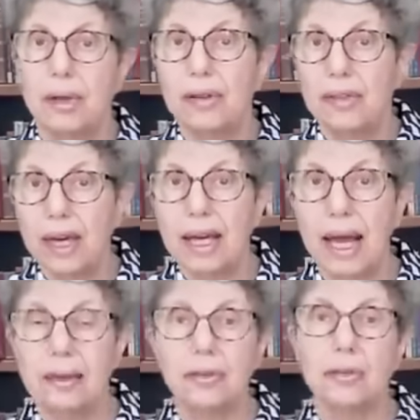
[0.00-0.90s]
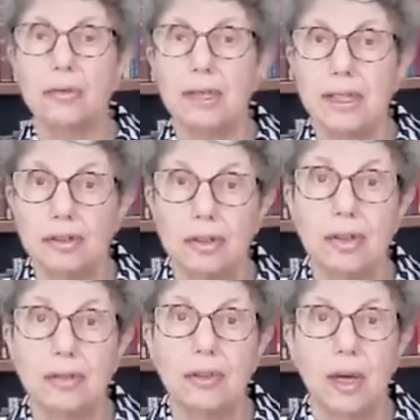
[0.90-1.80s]
They had the
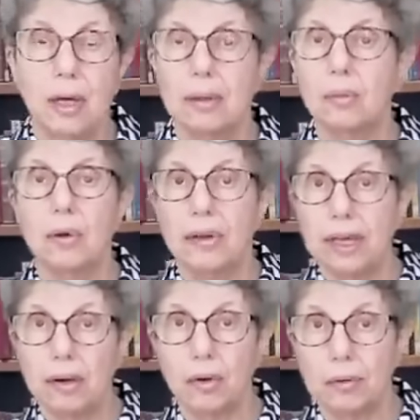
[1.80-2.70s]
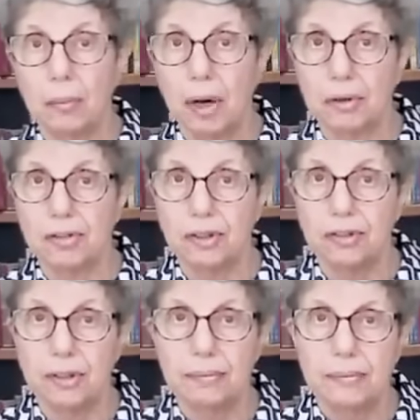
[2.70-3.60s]
religion of what they called
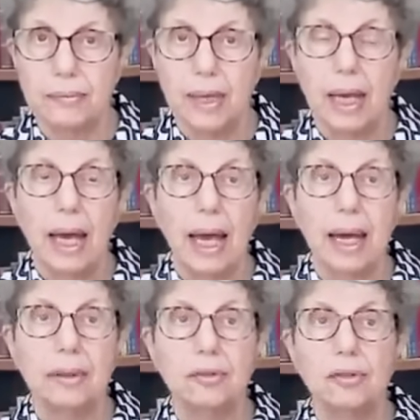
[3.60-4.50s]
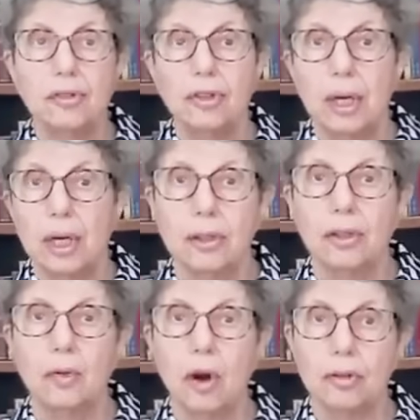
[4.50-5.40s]
Marxism, and
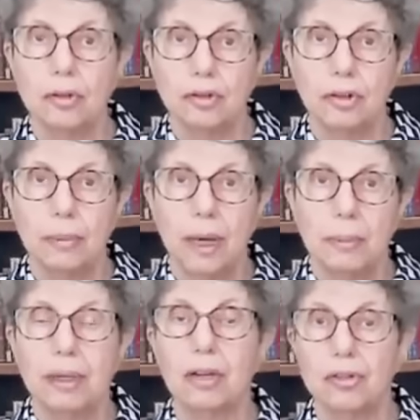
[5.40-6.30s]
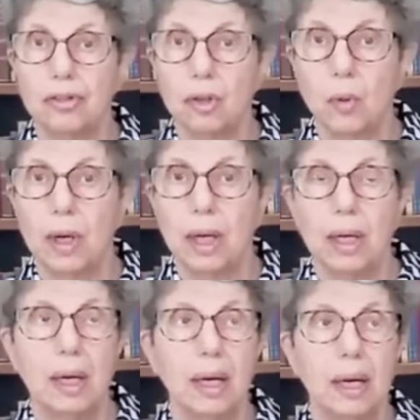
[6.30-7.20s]
you got your job because you were
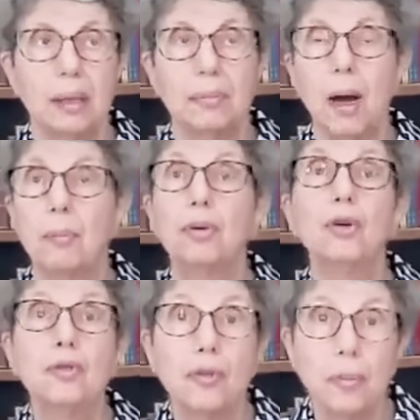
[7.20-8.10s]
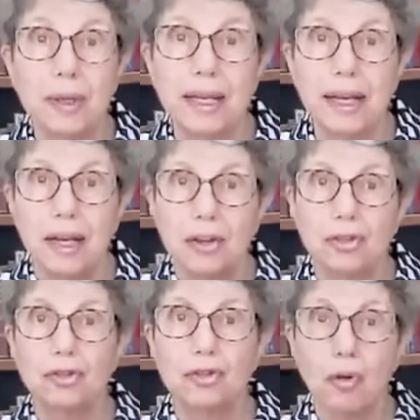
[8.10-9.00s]
a provably
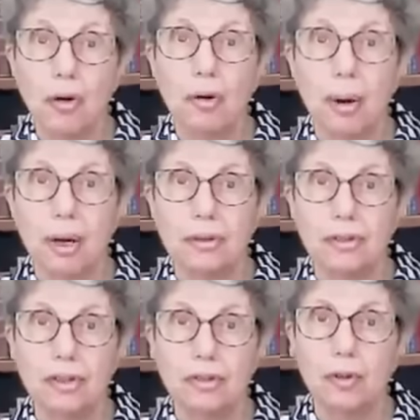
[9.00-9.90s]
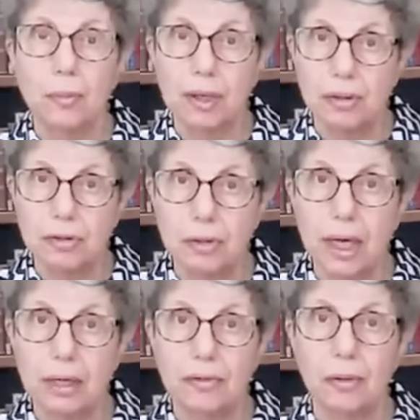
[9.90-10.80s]
strong Marxist or because you
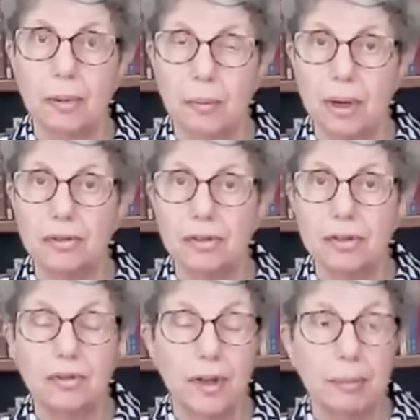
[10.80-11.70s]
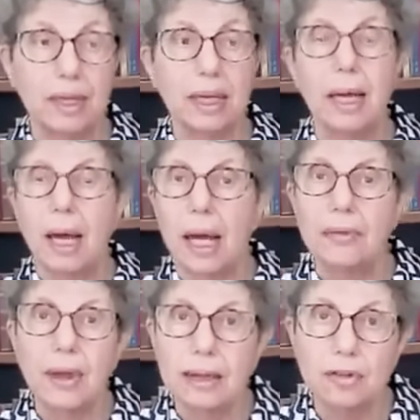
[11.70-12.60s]
came from a Marxist family.
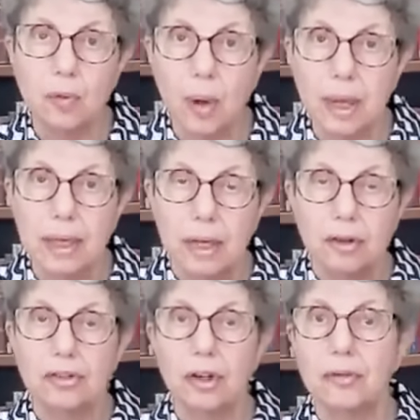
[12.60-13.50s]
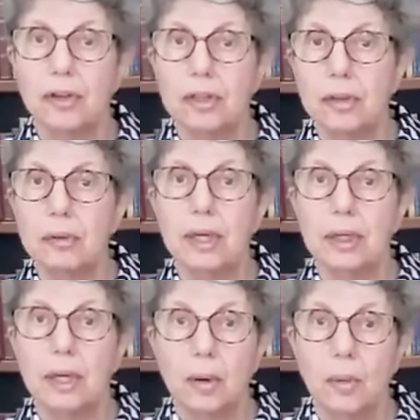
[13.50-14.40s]
And that's why the Soviet
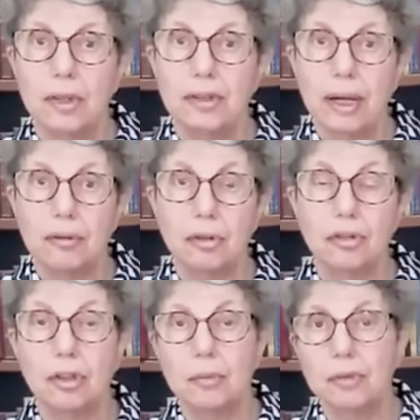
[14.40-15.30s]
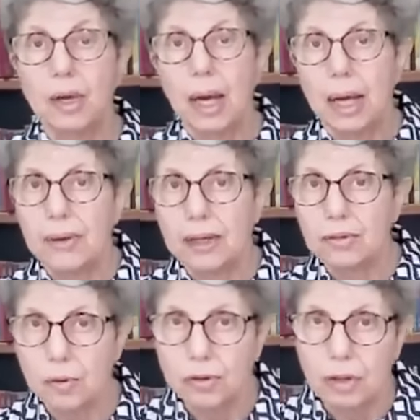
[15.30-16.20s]
Union went down the tubes. And
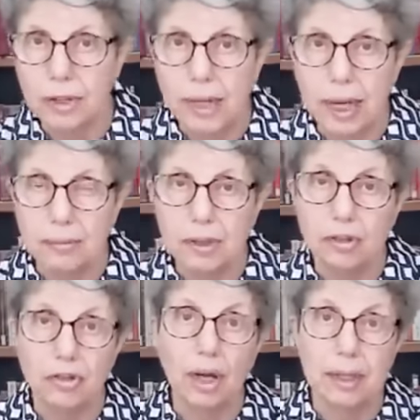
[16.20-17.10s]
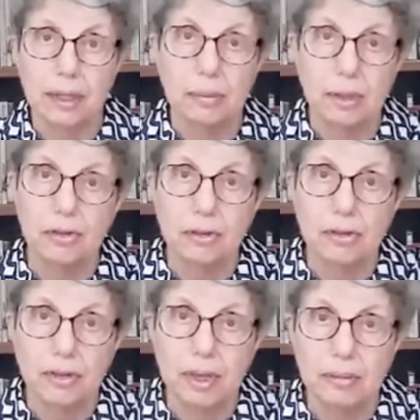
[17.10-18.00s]
that's what's going to happen in China, because the
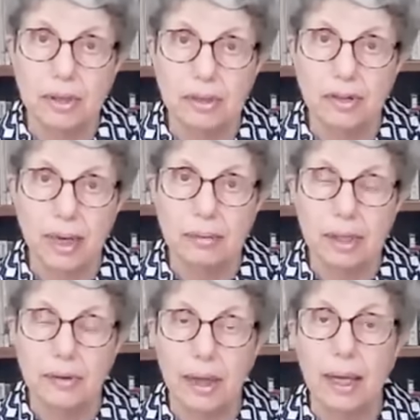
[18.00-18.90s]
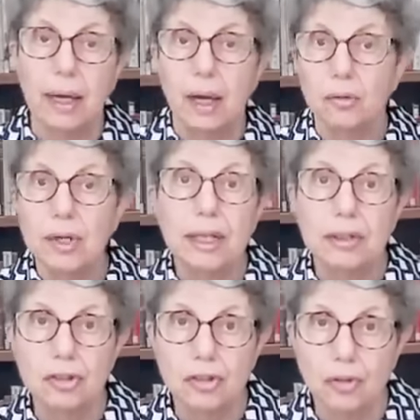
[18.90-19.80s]
same thing's happening there.
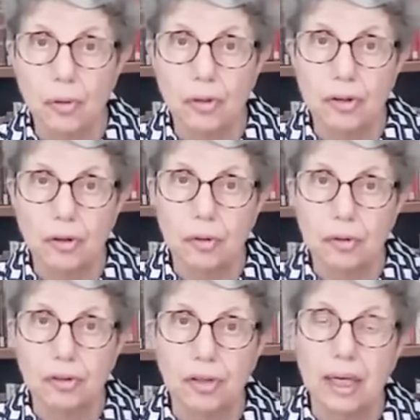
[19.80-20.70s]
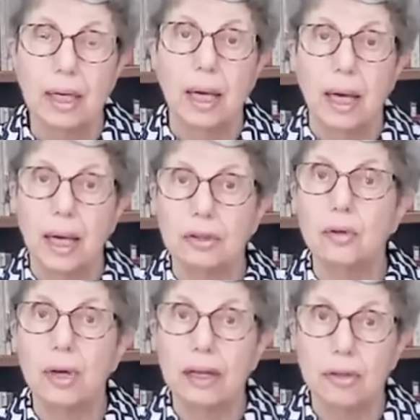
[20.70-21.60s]
Religious orthodoxy,
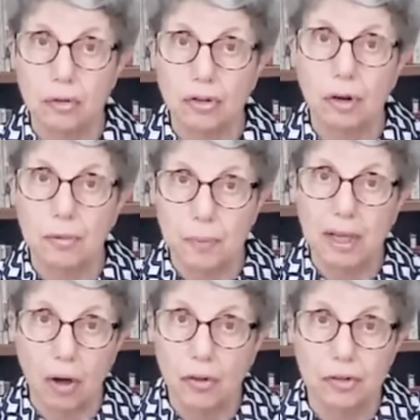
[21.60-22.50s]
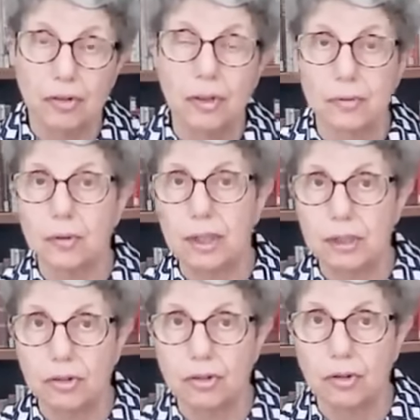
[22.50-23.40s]
you get your jobs because of
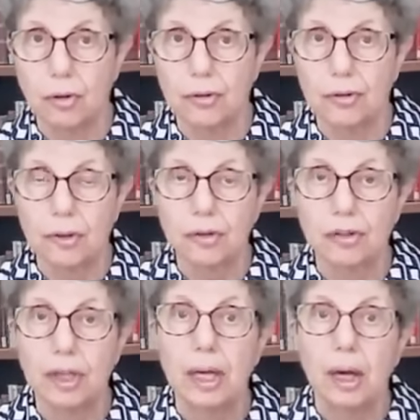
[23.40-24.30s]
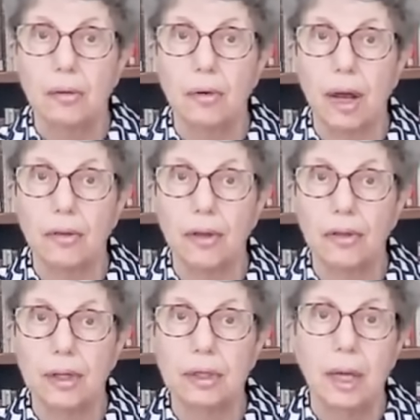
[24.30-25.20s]
religious orthodoxy rather
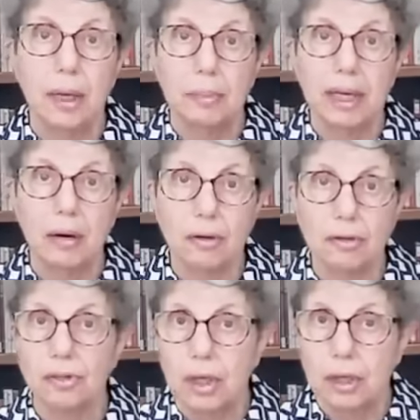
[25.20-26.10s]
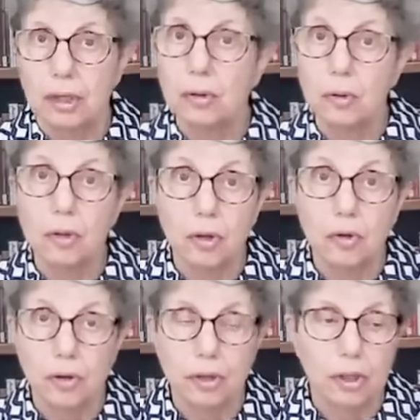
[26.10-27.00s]
than because you're
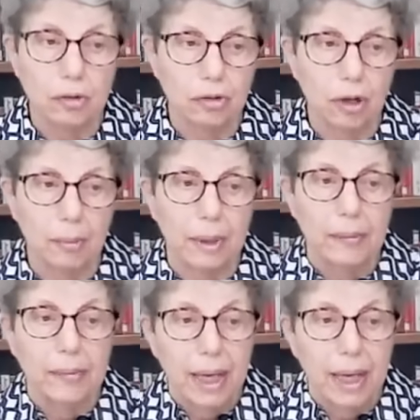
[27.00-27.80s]
good at your job.